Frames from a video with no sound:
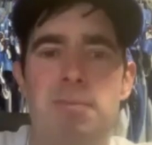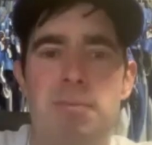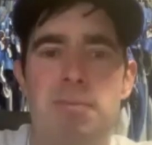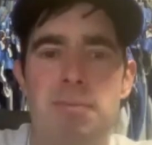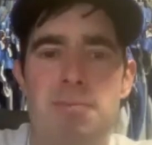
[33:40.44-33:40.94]

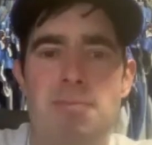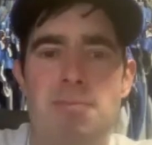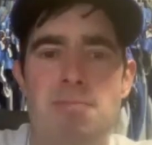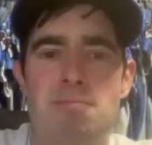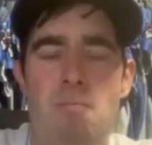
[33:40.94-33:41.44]
Yeah,
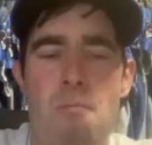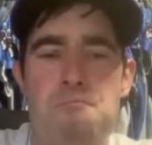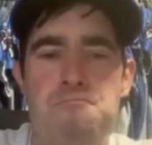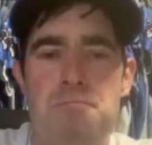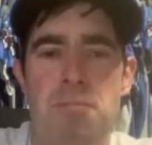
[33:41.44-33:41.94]
Preston,
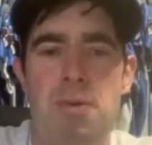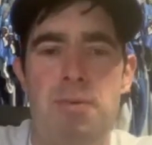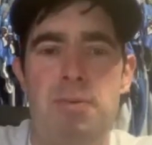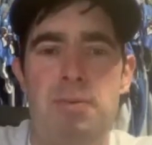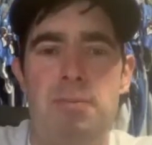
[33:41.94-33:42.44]

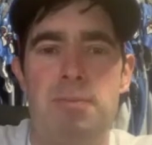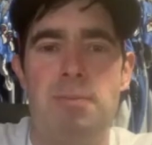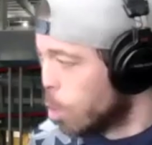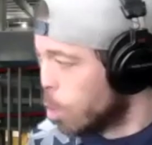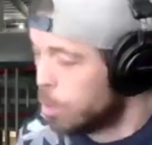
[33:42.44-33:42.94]
is there anything you
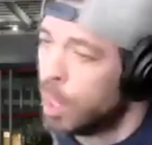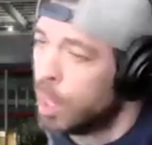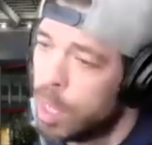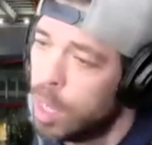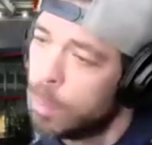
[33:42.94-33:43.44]
to
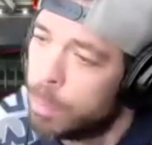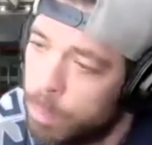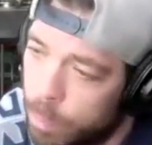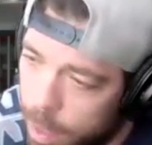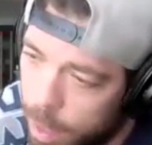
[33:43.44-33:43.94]
plug up
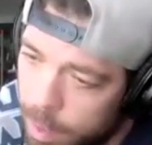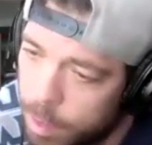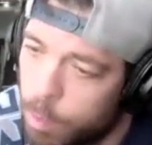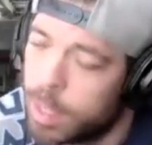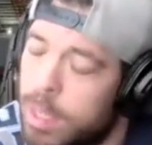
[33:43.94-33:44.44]
that
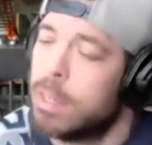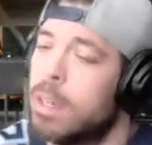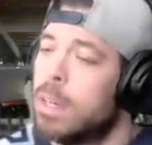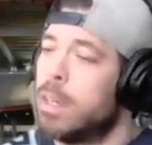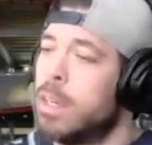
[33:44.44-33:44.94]
we can
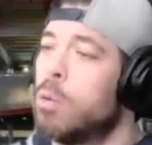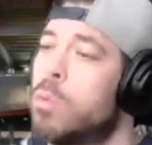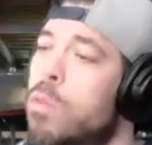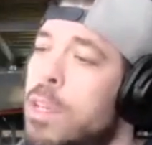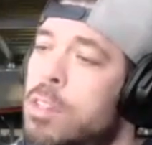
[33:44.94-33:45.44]
help
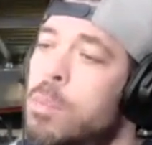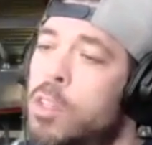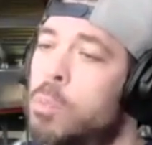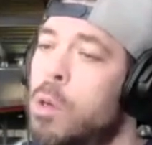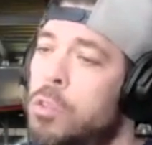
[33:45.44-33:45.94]
you get some
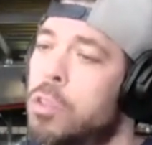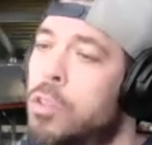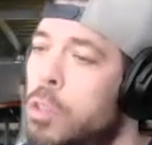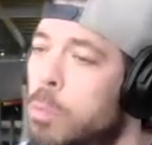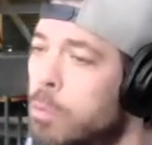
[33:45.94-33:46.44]
exposure
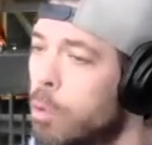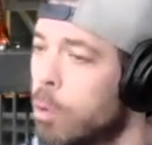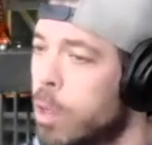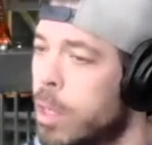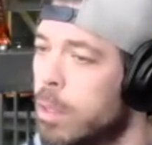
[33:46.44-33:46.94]
to before
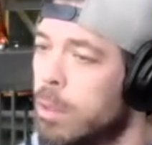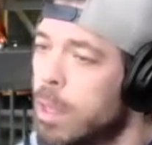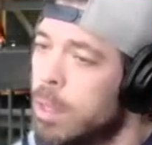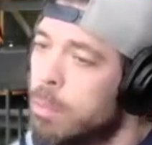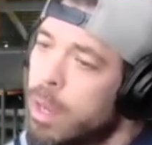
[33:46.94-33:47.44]
we
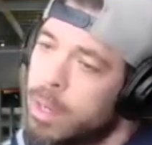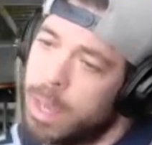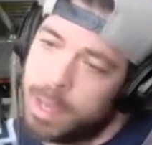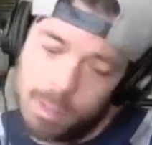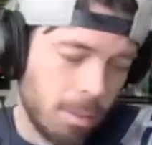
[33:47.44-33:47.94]
end the
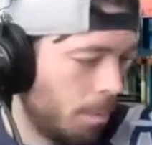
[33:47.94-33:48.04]
podcast?